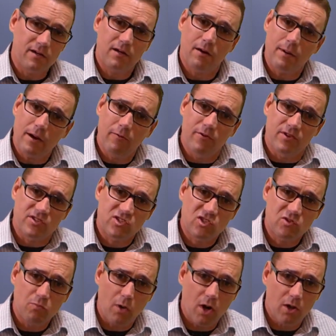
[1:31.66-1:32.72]
to come out with a
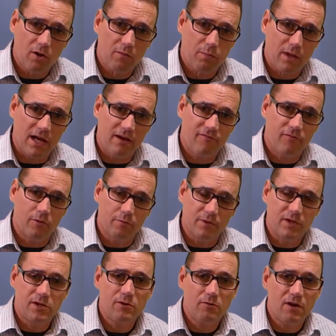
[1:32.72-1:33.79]
smaller platform,
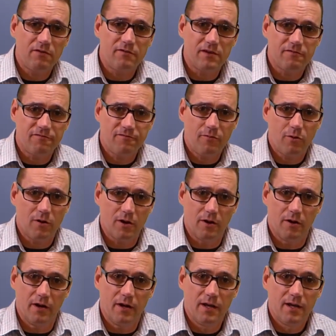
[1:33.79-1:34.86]
the
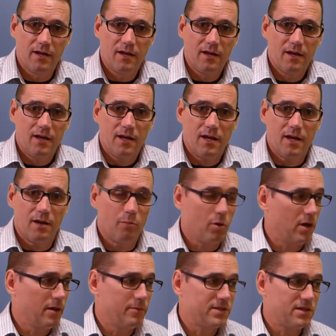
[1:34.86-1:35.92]
QAV400. And
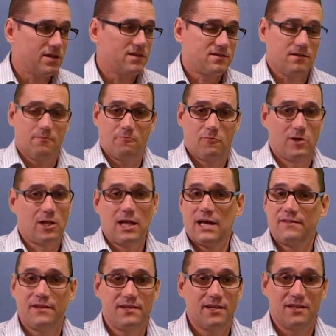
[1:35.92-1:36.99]
boy, let me tell you something, we're
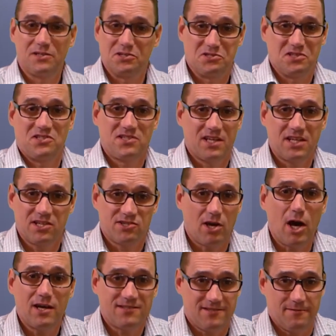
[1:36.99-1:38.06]
glad they did, because this thing is
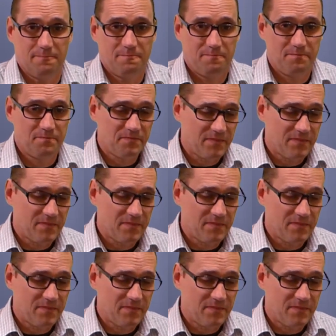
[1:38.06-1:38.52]
awesome.